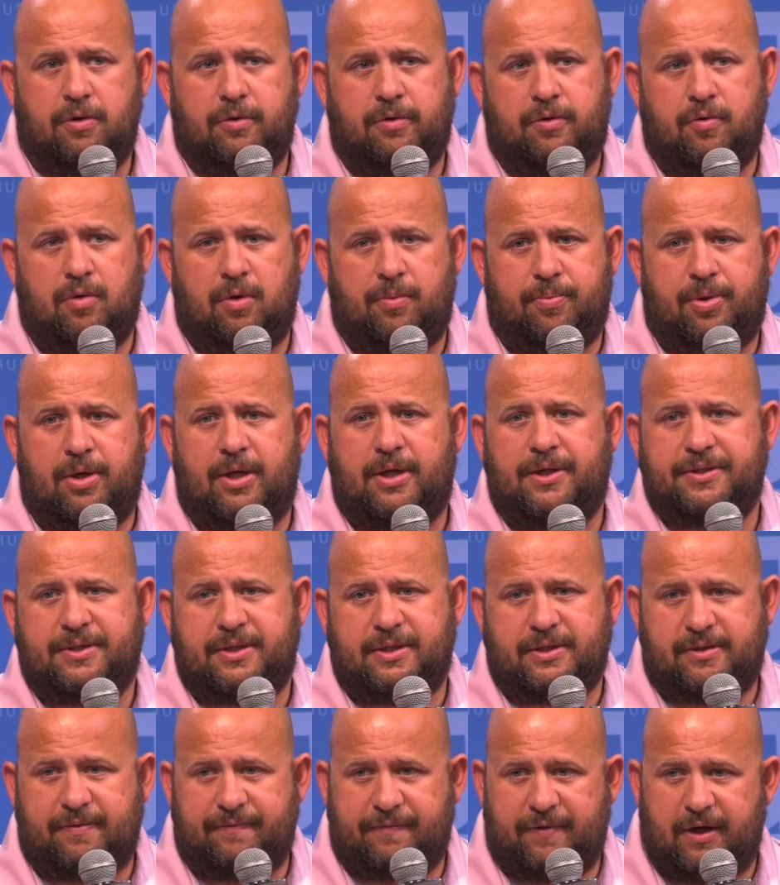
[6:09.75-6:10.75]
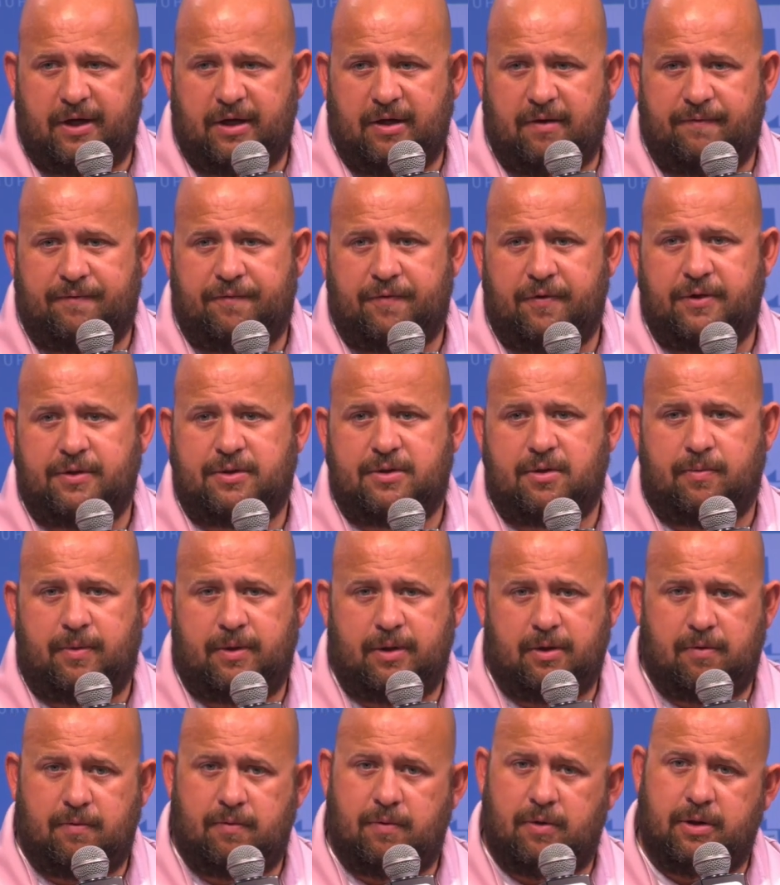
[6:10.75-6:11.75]
through a process of getting free, so the way
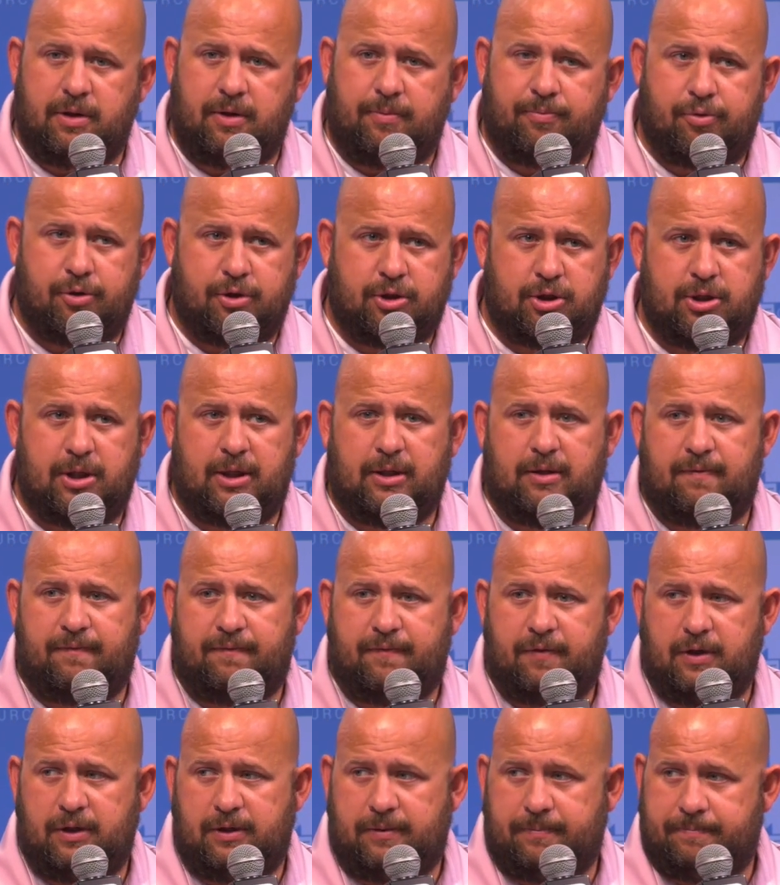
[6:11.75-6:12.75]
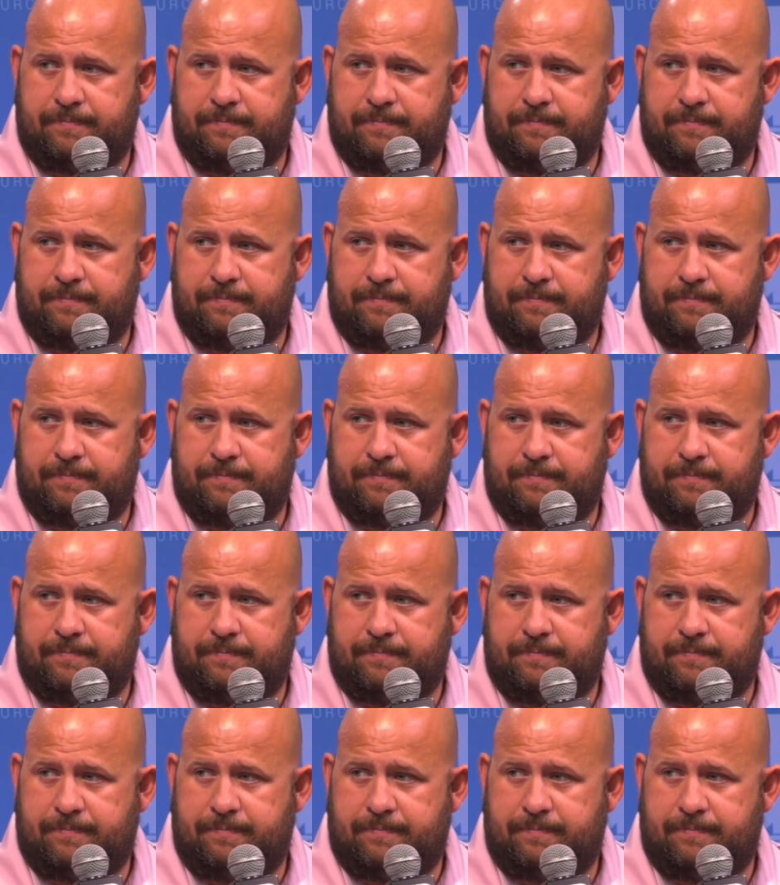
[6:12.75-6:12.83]
you really appreciate the freedom.